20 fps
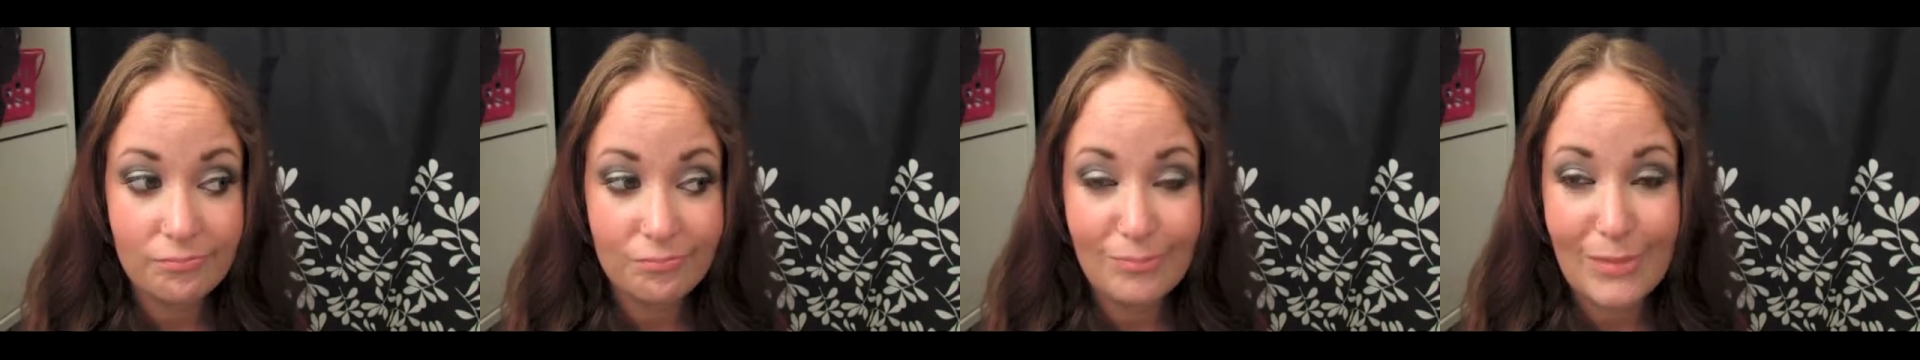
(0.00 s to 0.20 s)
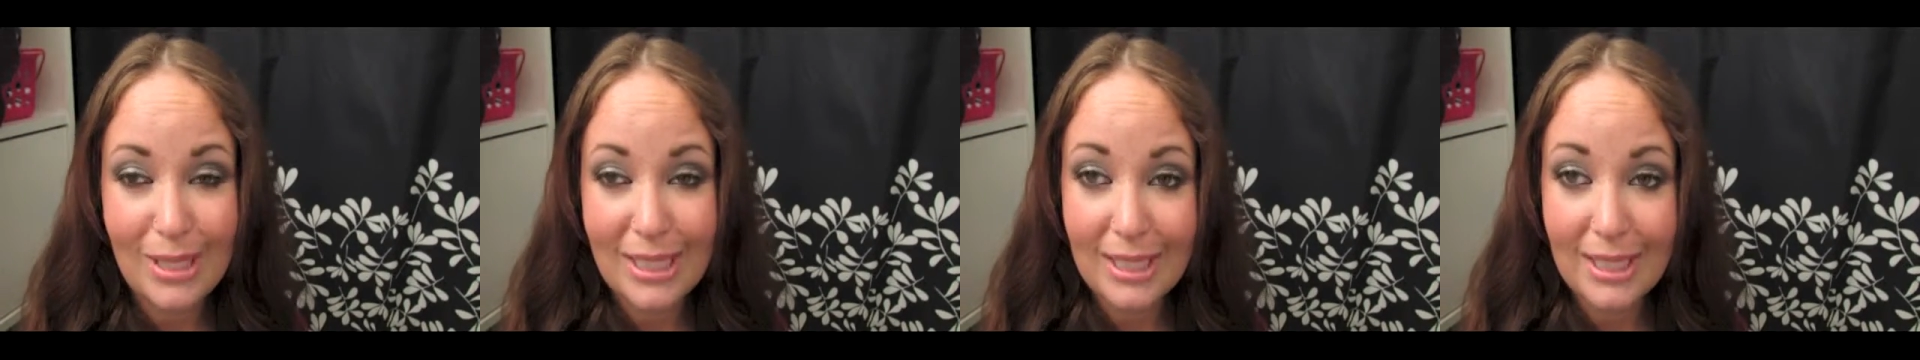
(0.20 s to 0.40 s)

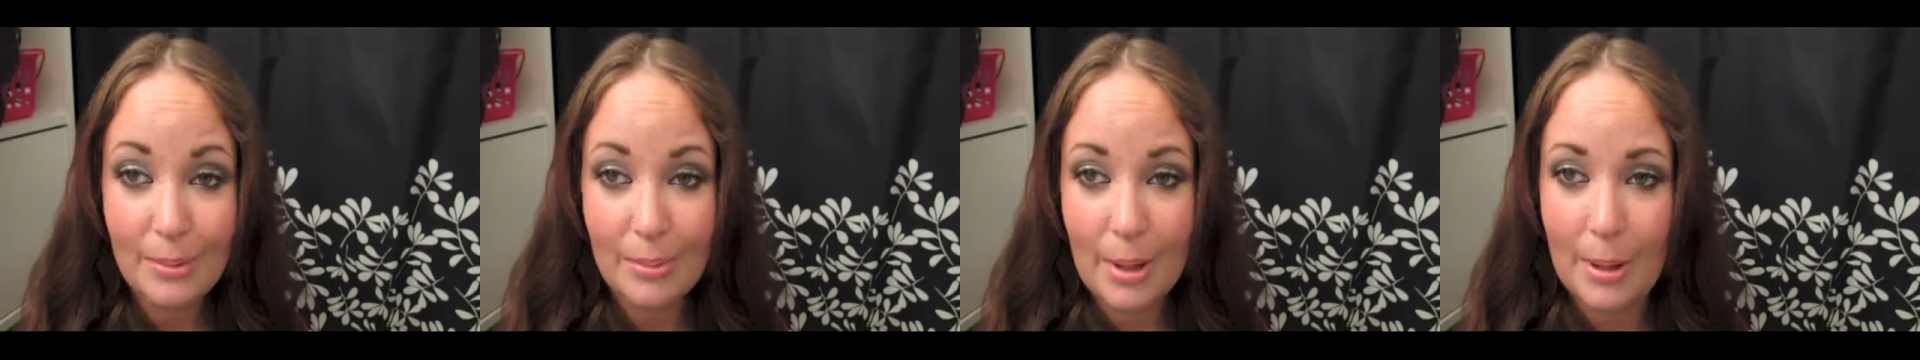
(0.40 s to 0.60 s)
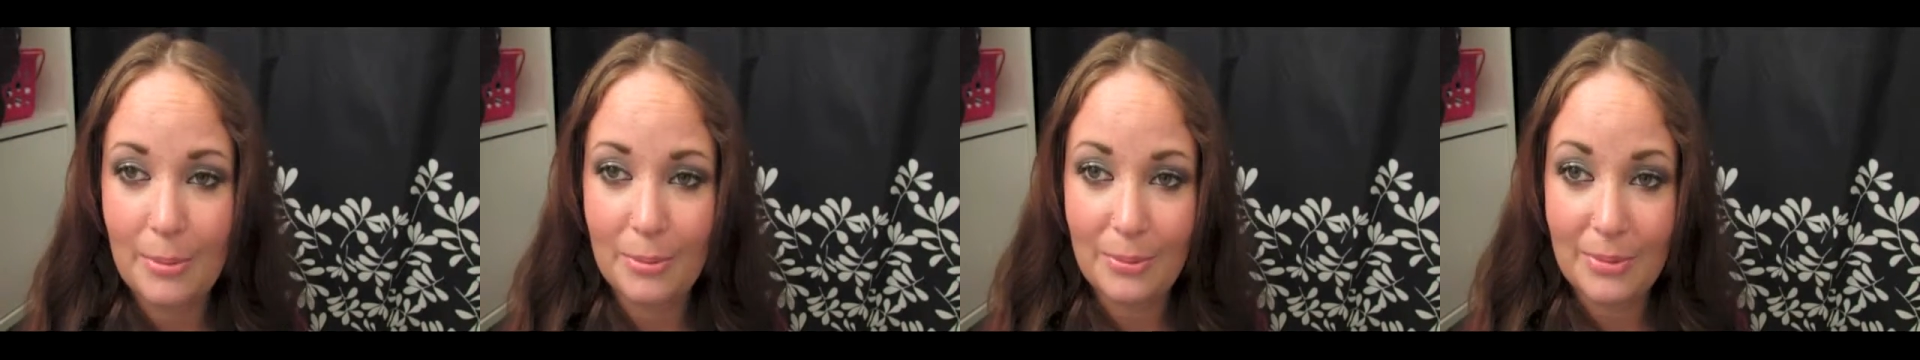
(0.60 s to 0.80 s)
Mainly
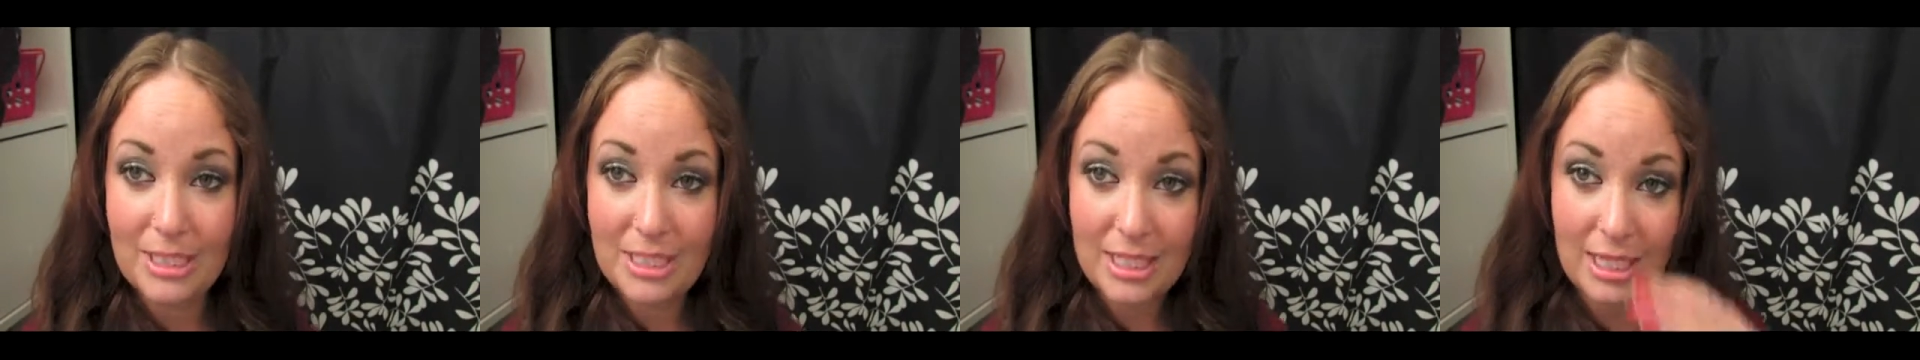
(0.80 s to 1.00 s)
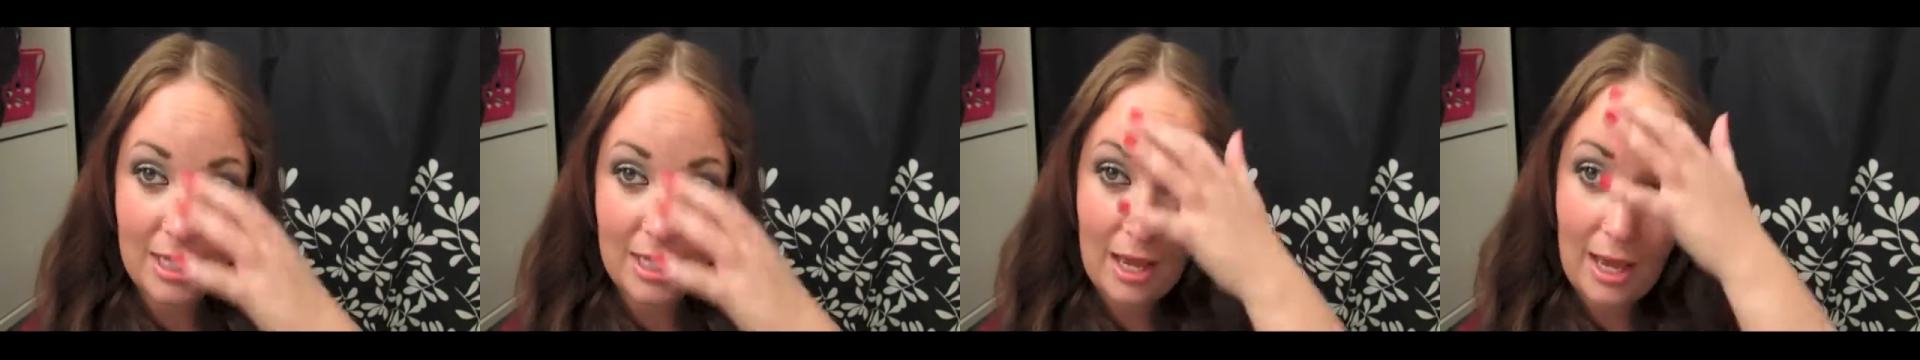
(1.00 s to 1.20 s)

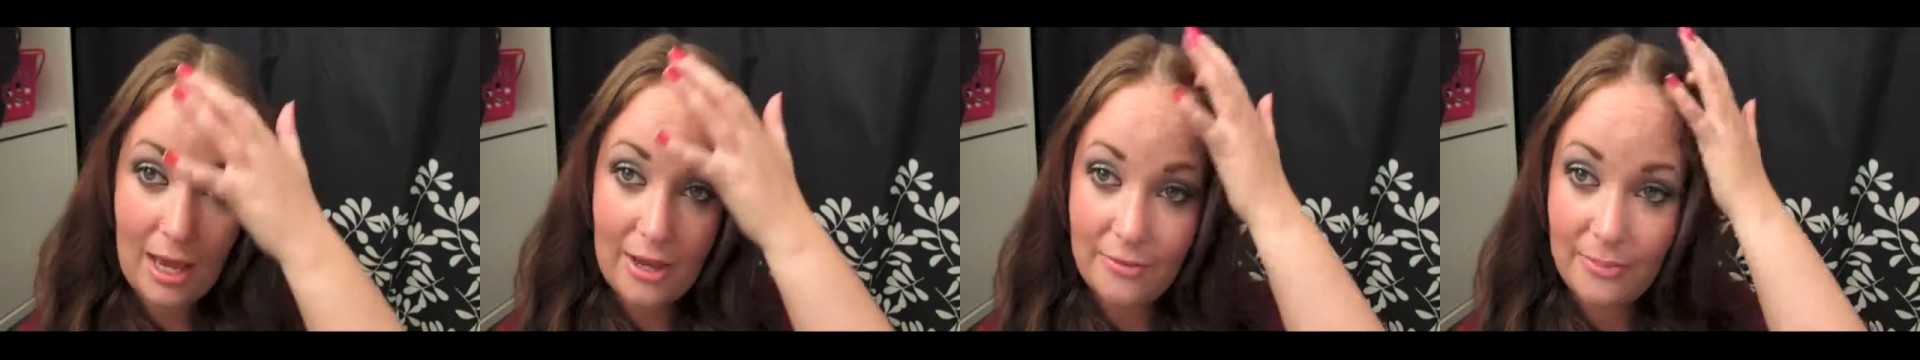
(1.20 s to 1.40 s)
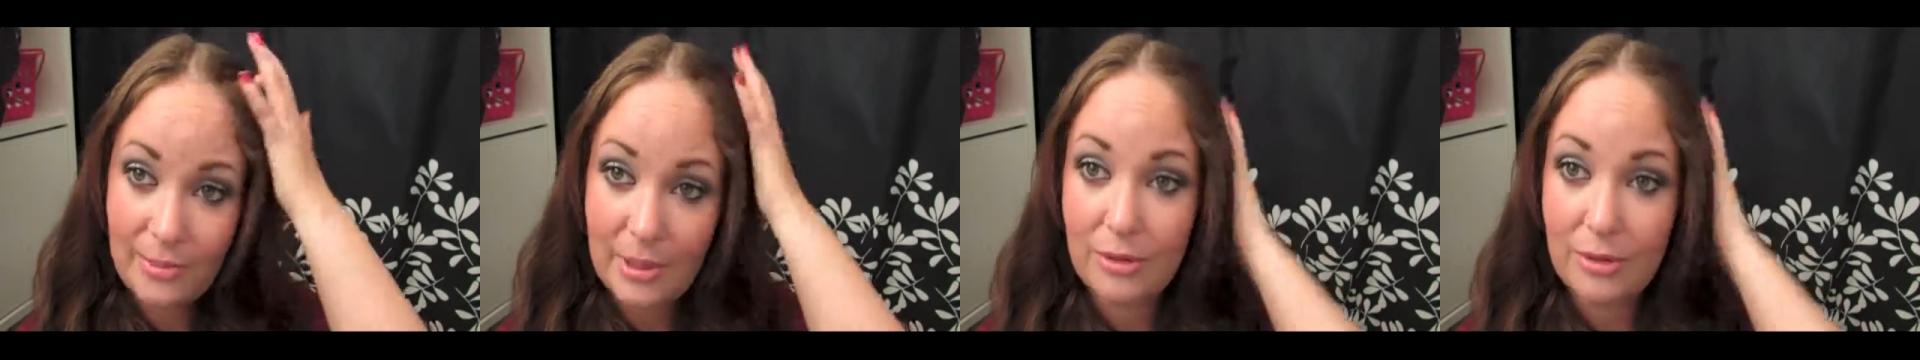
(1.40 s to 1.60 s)
peppermint tea.
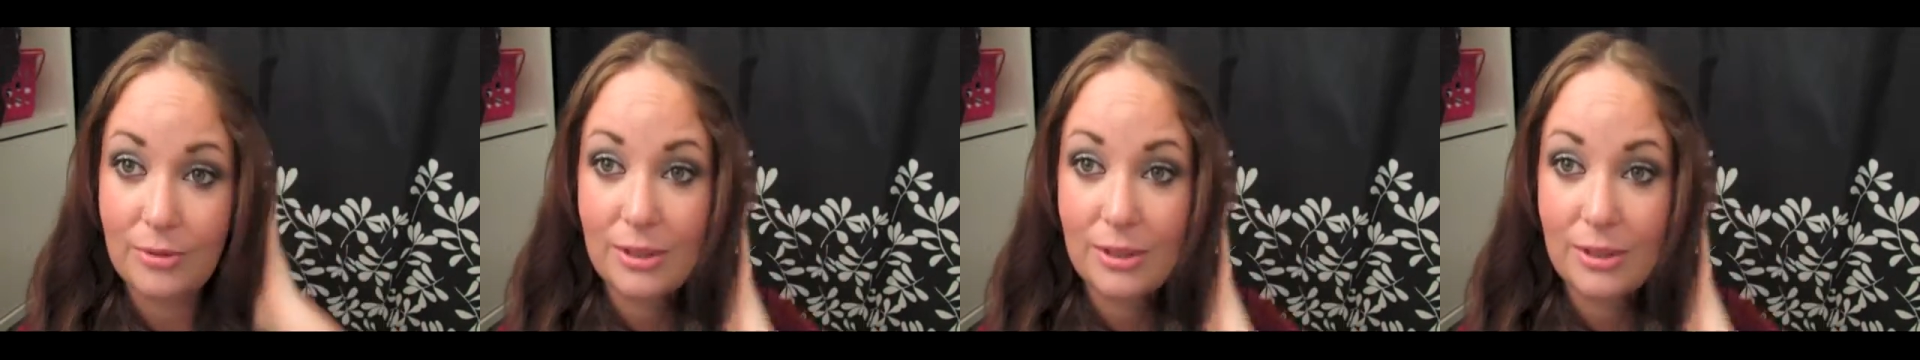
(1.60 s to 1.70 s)
I've been